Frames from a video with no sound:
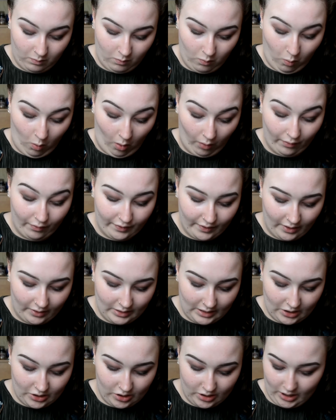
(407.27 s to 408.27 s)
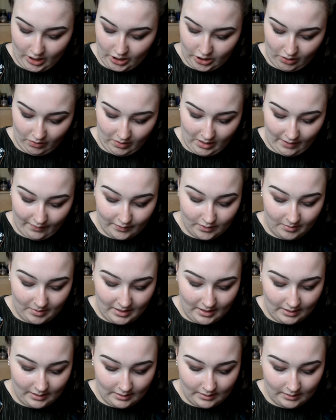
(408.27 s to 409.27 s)
one foundation that I don't have to
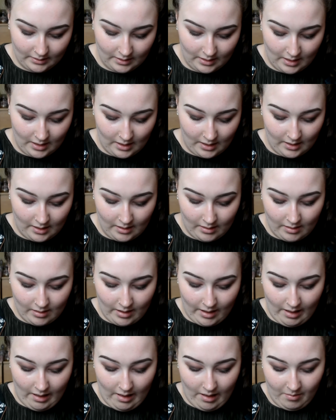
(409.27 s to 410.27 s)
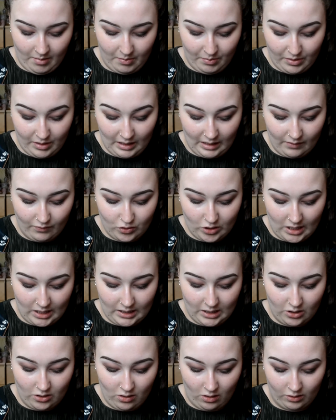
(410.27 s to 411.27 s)
mix. I'm thinking I'm trying
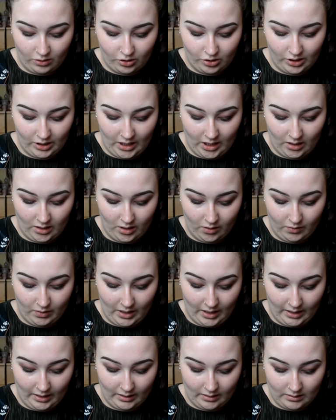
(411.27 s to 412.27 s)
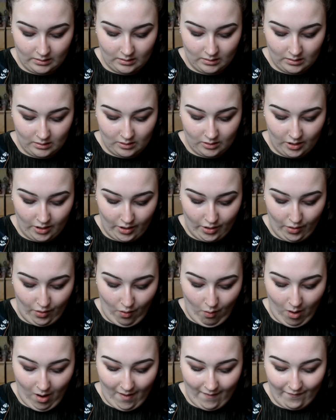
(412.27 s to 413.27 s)
the NARS Sheer Glow next,
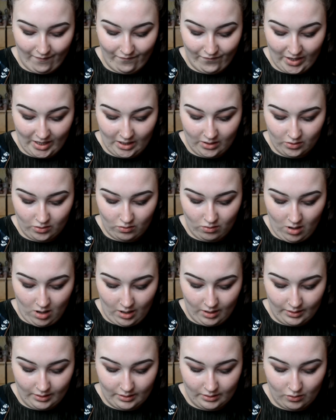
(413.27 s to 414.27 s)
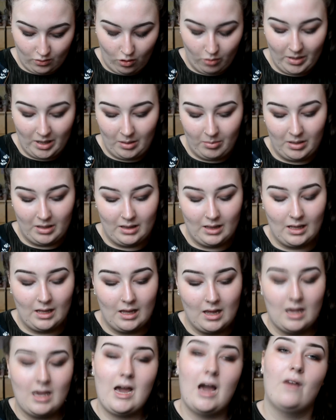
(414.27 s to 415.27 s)
so fingers crossed. Or maybe
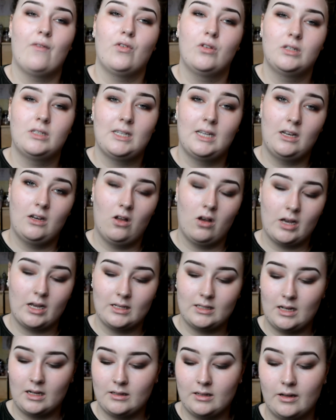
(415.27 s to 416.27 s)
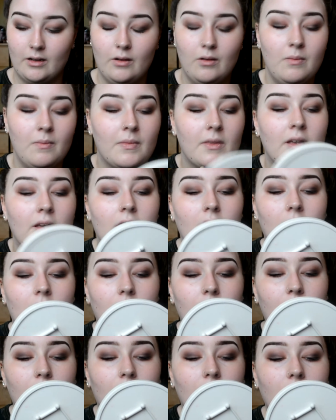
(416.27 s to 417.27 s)
the Kat Von D Locket Tattoo,
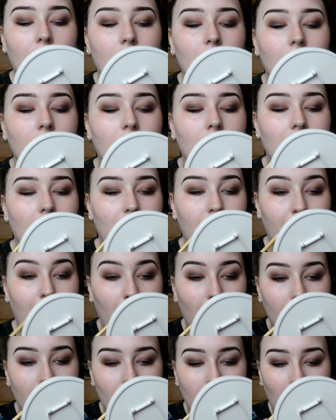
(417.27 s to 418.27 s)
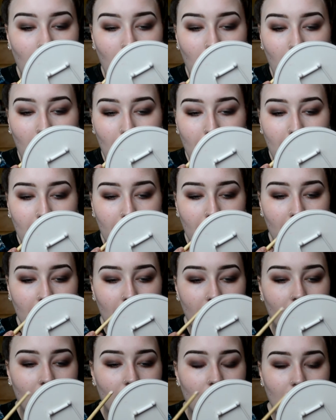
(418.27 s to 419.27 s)
but they both look
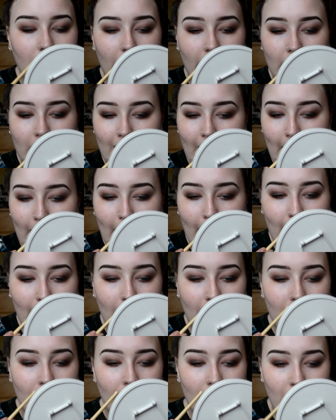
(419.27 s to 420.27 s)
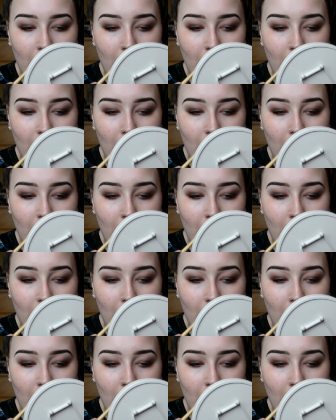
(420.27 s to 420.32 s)
like they